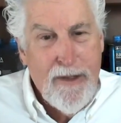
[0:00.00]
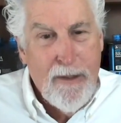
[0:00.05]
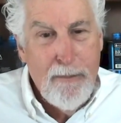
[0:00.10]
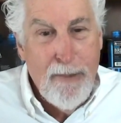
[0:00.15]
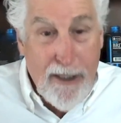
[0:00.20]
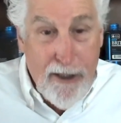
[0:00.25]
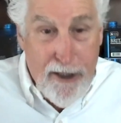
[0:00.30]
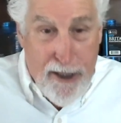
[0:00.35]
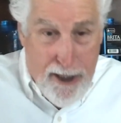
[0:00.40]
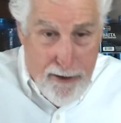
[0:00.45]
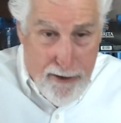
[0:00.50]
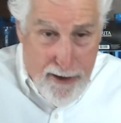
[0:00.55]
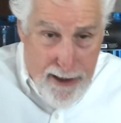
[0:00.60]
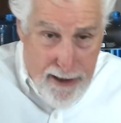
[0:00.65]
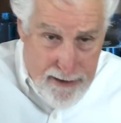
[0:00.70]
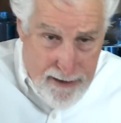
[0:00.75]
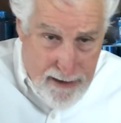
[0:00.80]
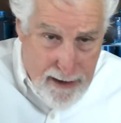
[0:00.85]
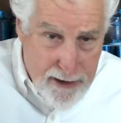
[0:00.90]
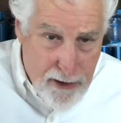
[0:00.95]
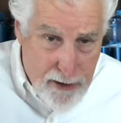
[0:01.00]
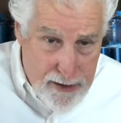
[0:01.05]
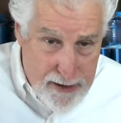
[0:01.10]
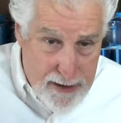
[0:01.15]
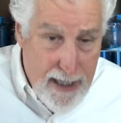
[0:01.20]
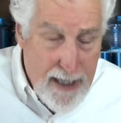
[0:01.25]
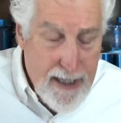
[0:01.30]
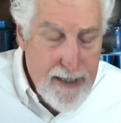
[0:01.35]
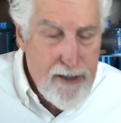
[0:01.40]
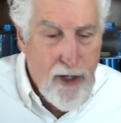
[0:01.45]
Being curious, like you
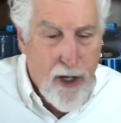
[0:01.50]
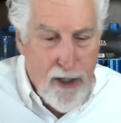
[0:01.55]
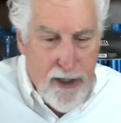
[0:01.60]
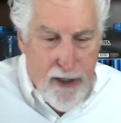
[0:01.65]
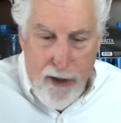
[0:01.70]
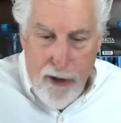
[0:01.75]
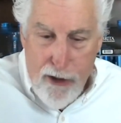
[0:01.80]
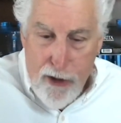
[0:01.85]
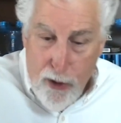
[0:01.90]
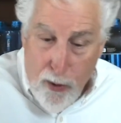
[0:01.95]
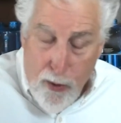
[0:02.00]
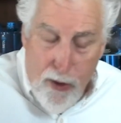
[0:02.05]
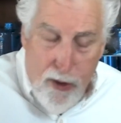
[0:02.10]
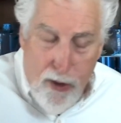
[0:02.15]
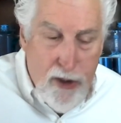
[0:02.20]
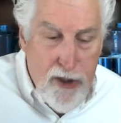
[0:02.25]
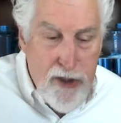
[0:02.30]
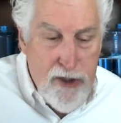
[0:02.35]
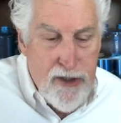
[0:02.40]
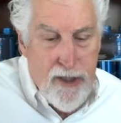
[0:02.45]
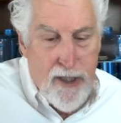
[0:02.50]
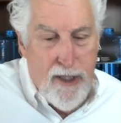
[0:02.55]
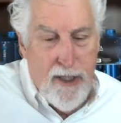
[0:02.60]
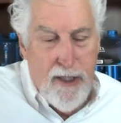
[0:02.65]
said, knocking on doors,